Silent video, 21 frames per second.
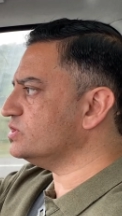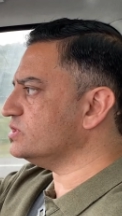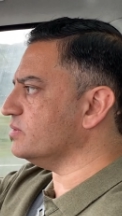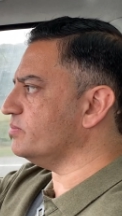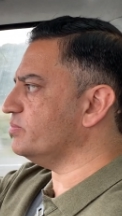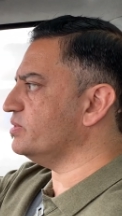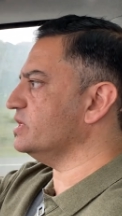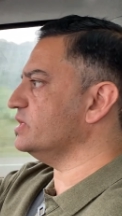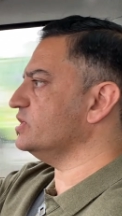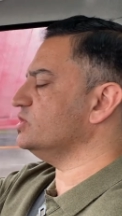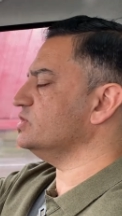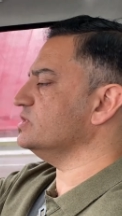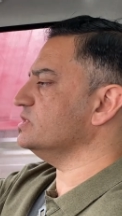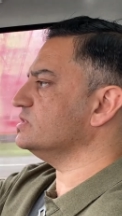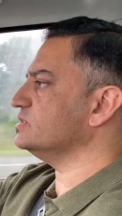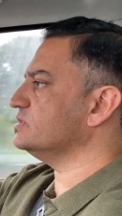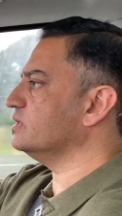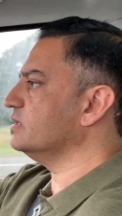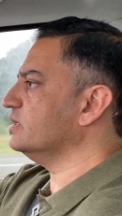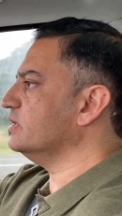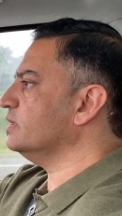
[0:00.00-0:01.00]
the purchase.
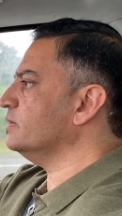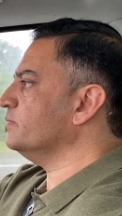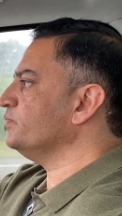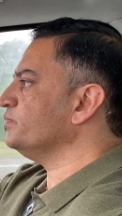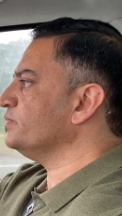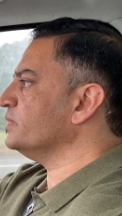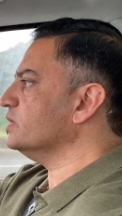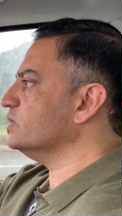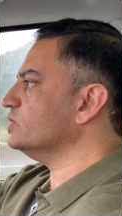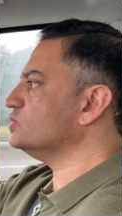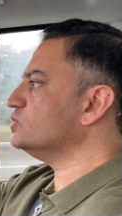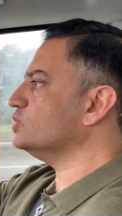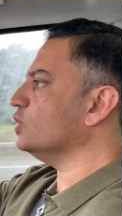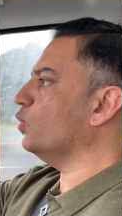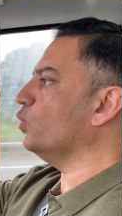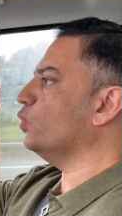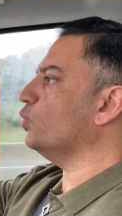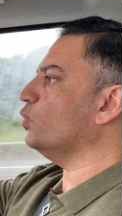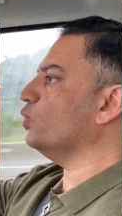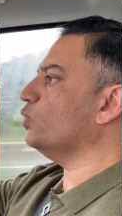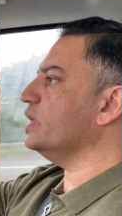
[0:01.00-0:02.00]

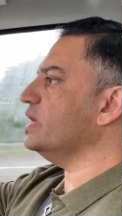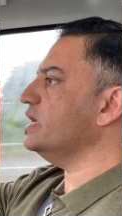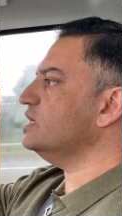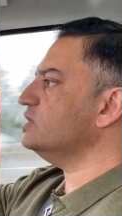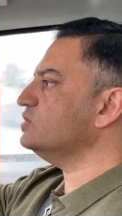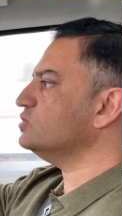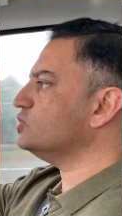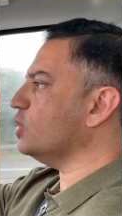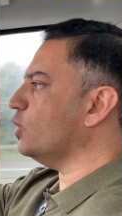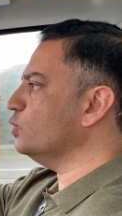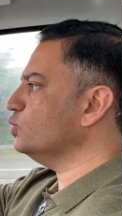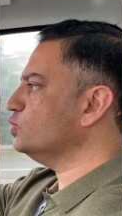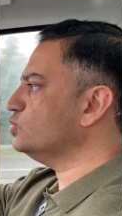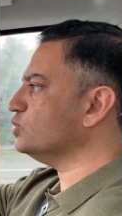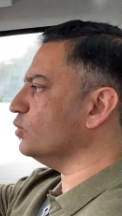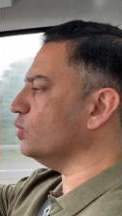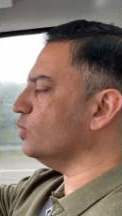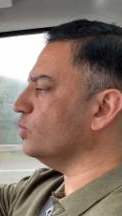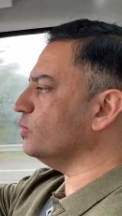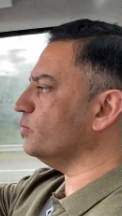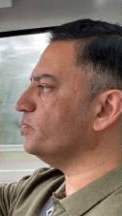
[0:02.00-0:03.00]
So in
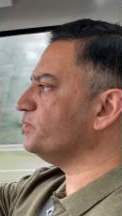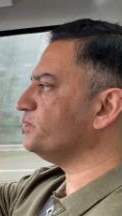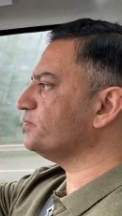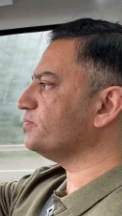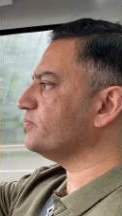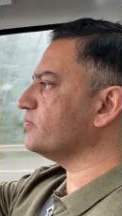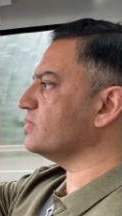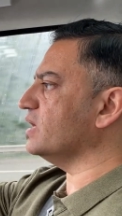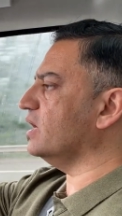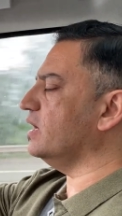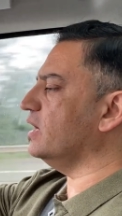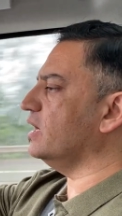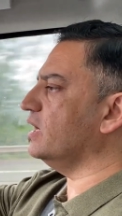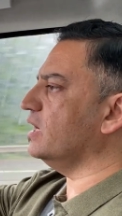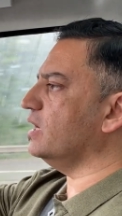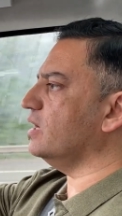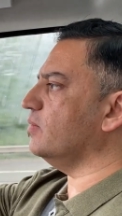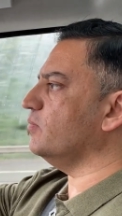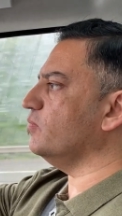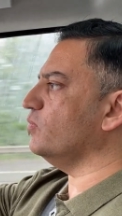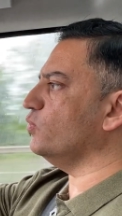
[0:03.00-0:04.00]
total,
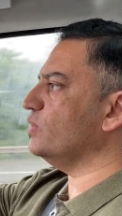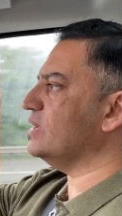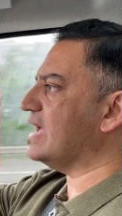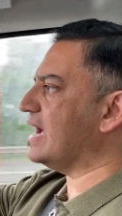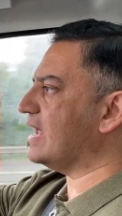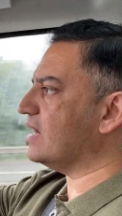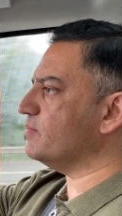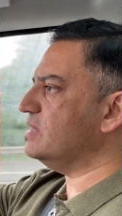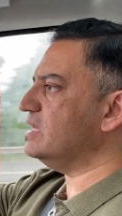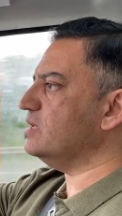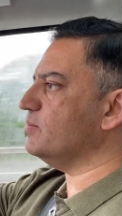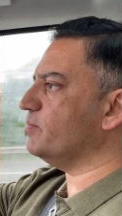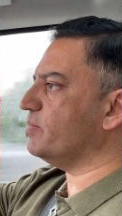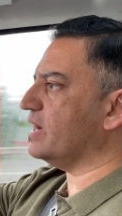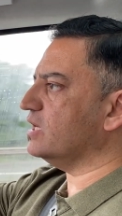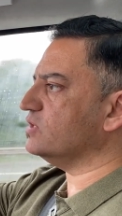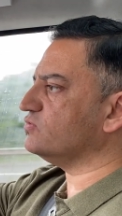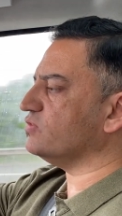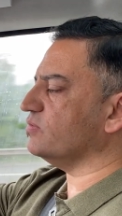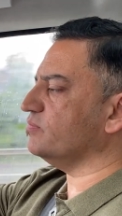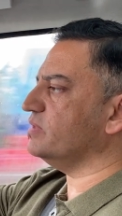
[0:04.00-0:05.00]
um, we had a million
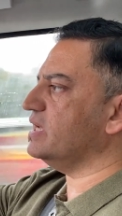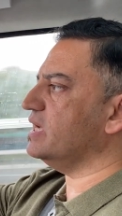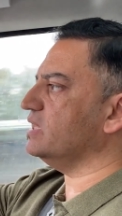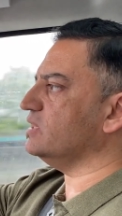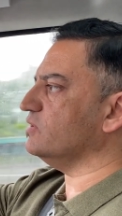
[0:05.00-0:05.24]
pounds from there.